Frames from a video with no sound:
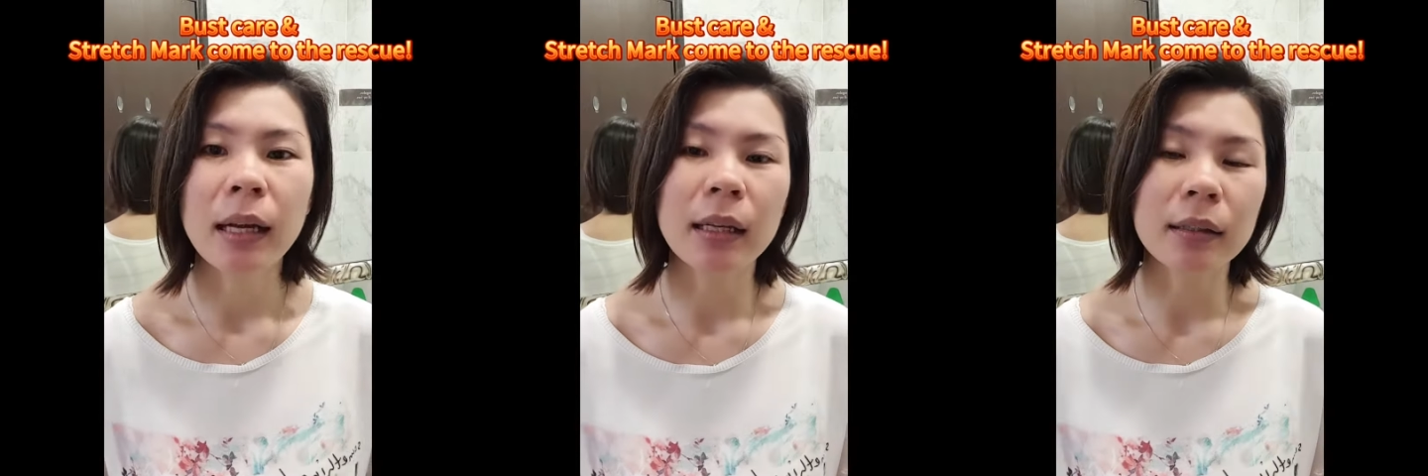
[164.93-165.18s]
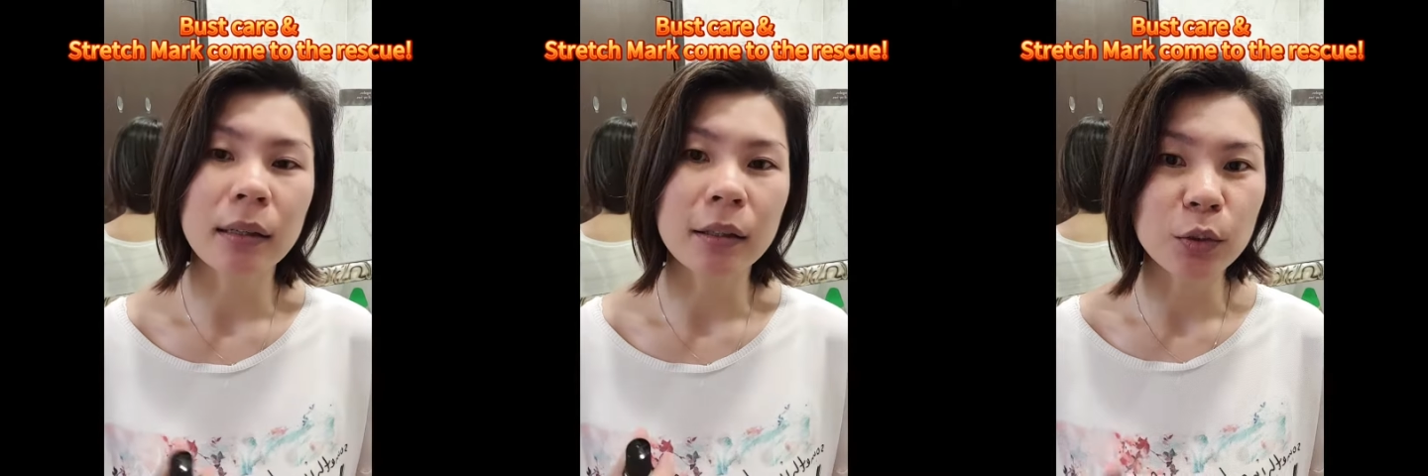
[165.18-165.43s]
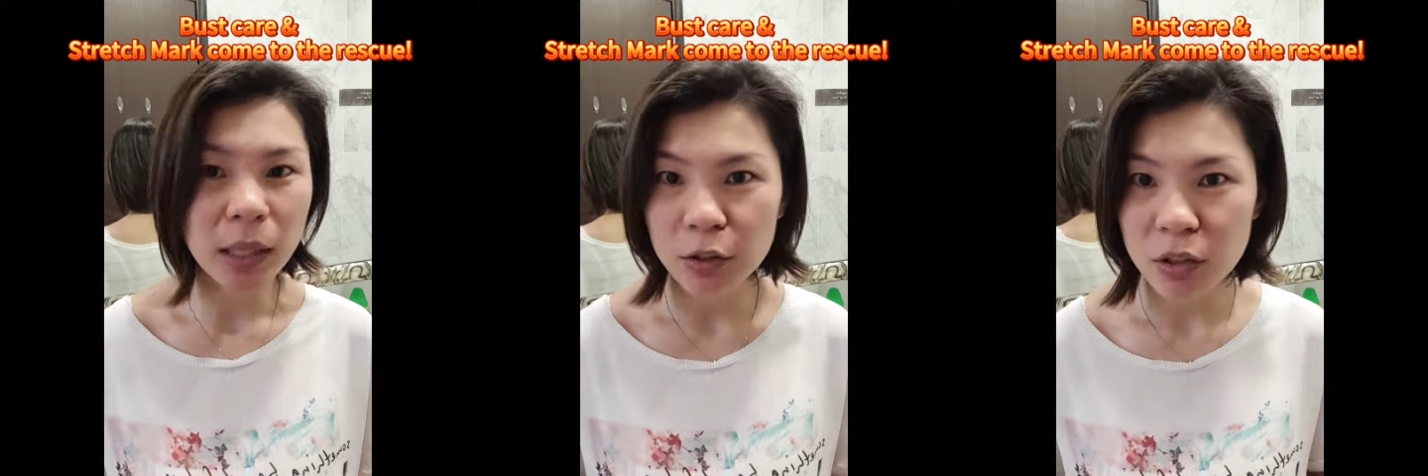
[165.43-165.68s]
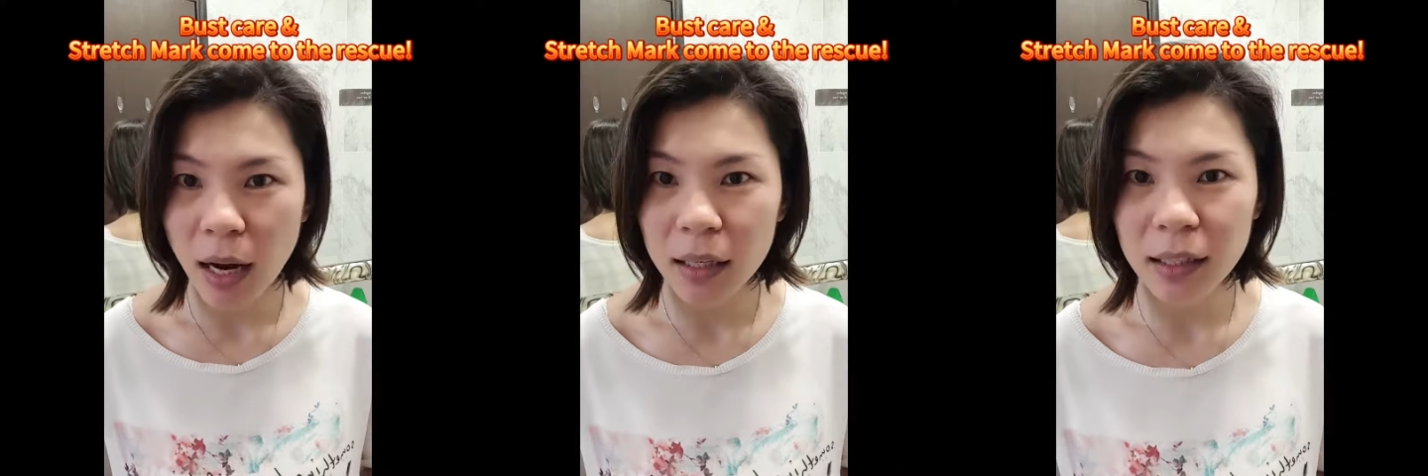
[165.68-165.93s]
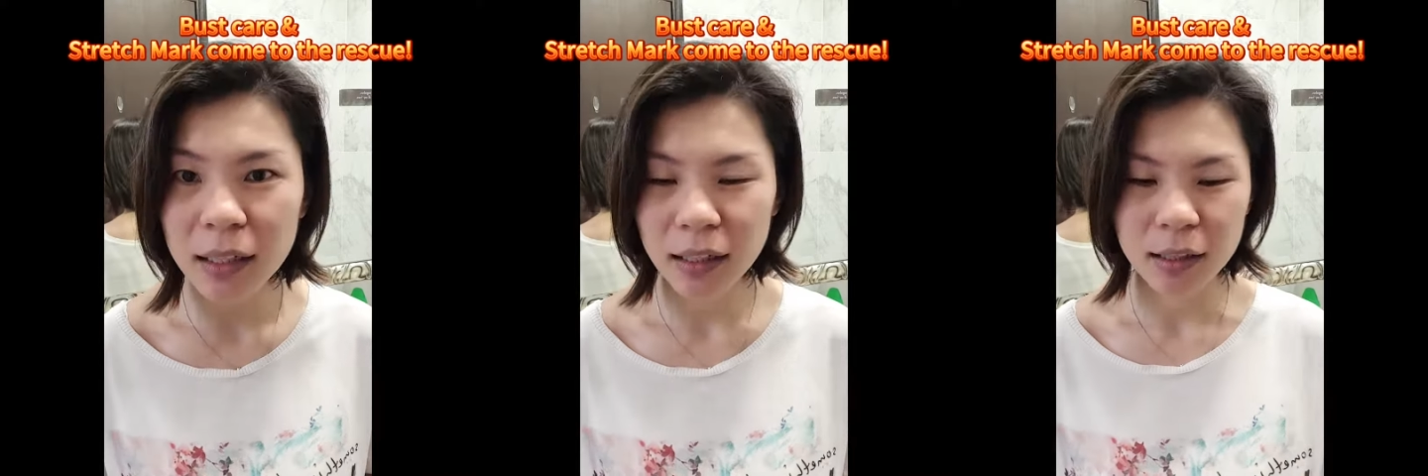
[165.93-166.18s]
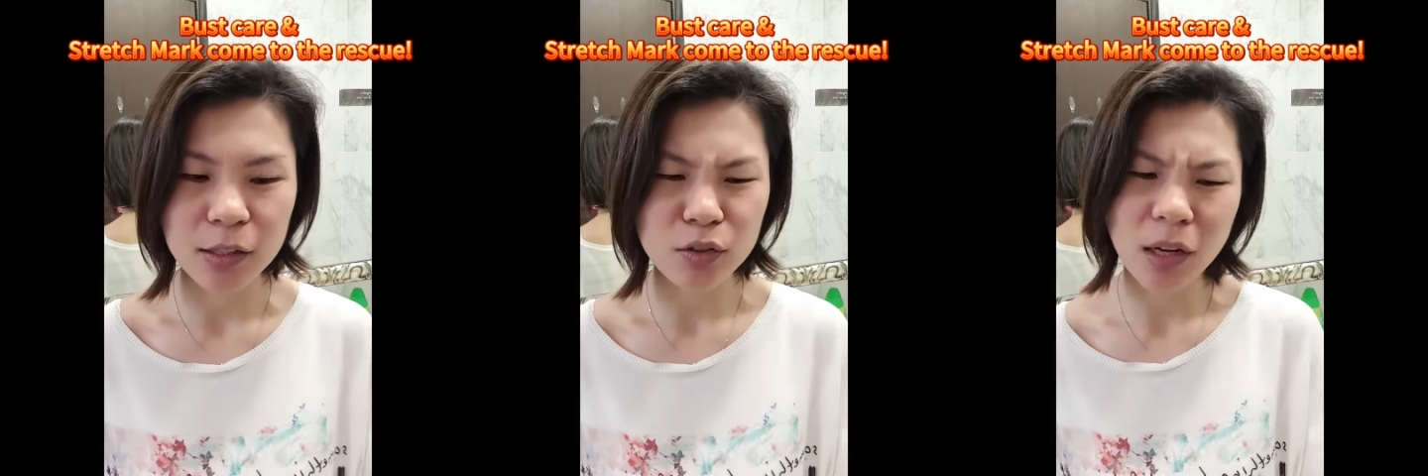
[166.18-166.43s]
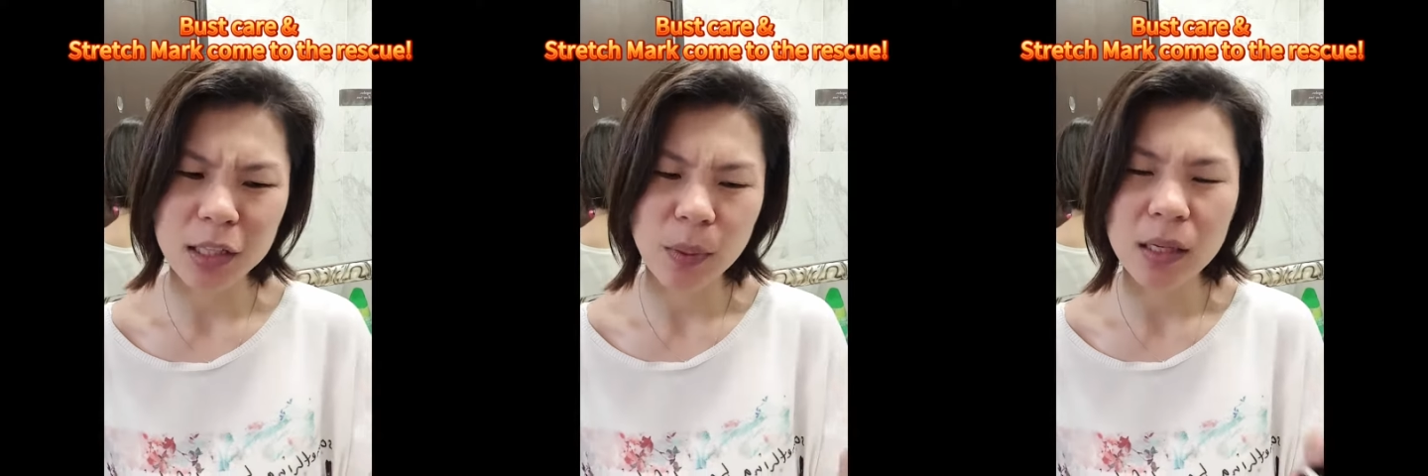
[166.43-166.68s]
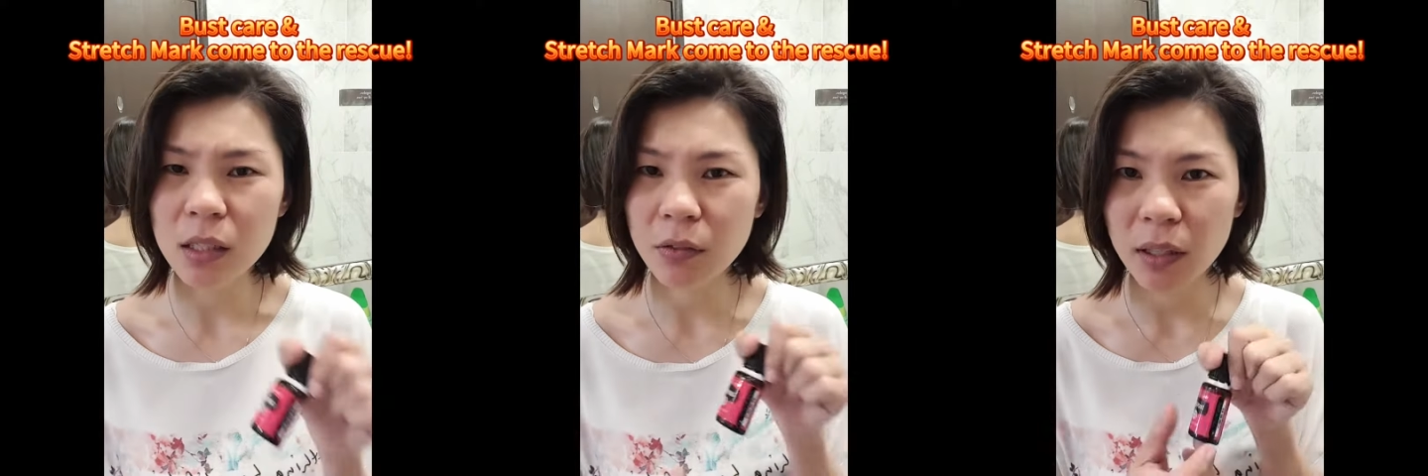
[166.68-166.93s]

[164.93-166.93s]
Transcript: And uh, you can try it, it is not expensive,